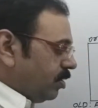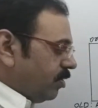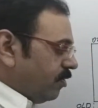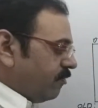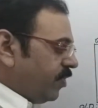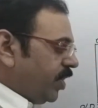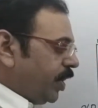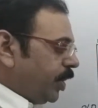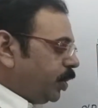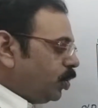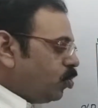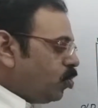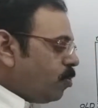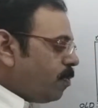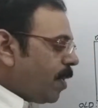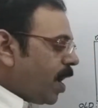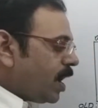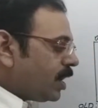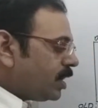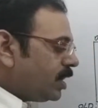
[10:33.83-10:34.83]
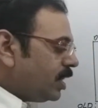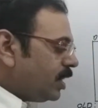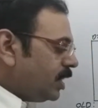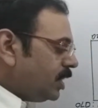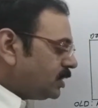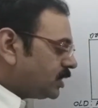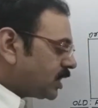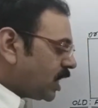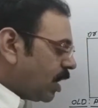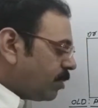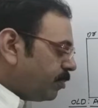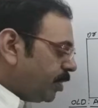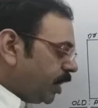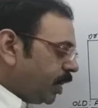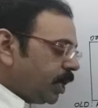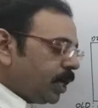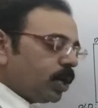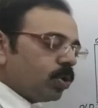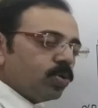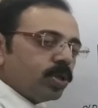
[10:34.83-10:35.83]
When new partner is
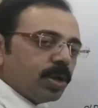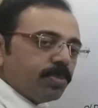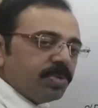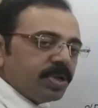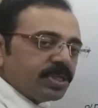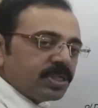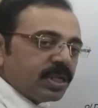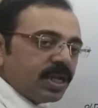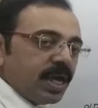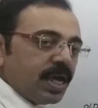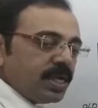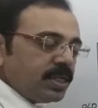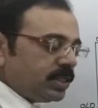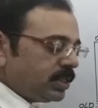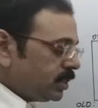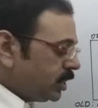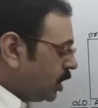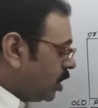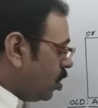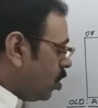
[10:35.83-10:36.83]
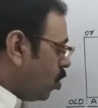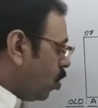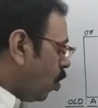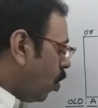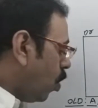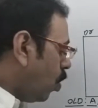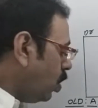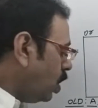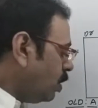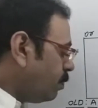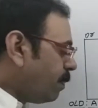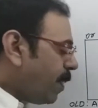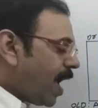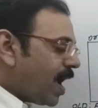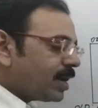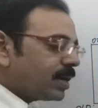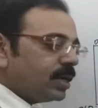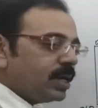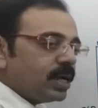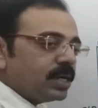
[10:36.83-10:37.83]
coming into the business, old
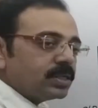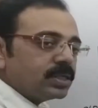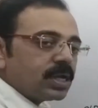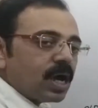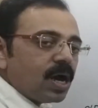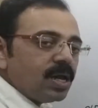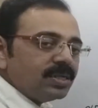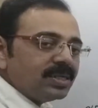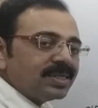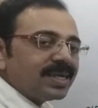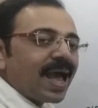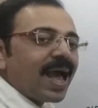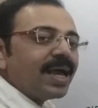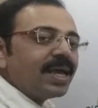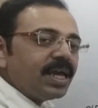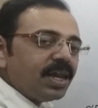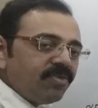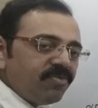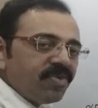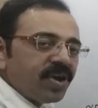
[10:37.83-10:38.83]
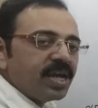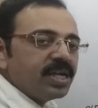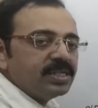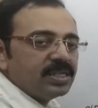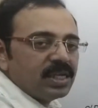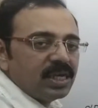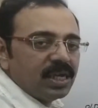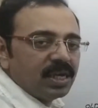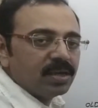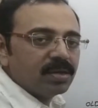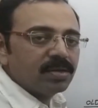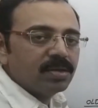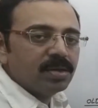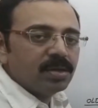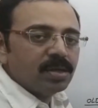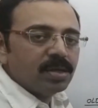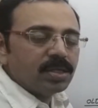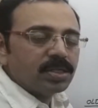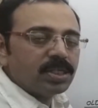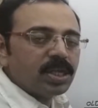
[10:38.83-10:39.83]
partners are
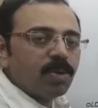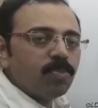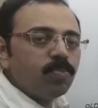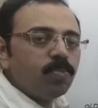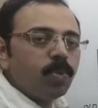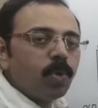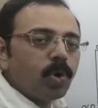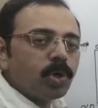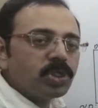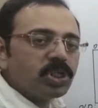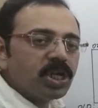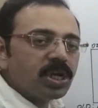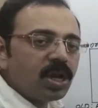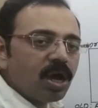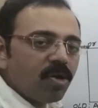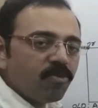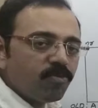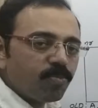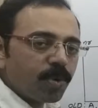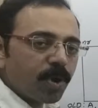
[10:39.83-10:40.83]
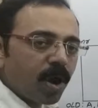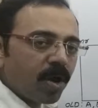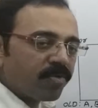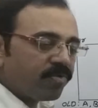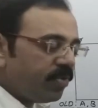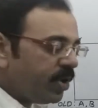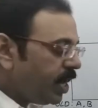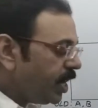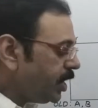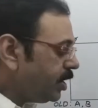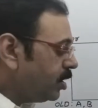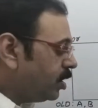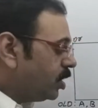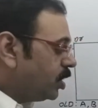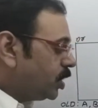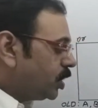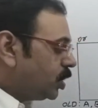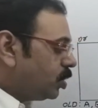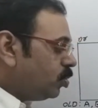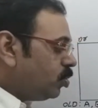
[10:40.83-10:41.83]
sacrificing some portion of profit
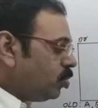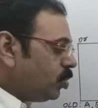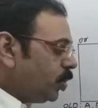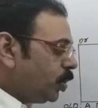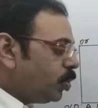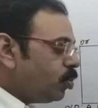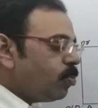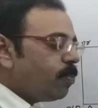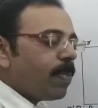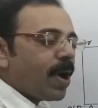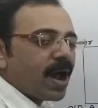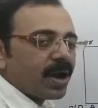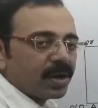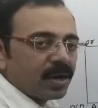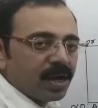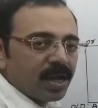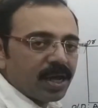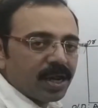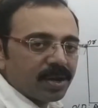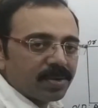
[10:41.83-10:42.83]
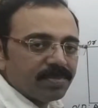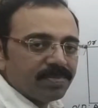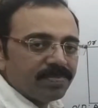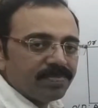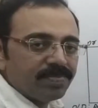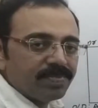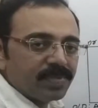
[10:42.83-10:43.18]
to new partner.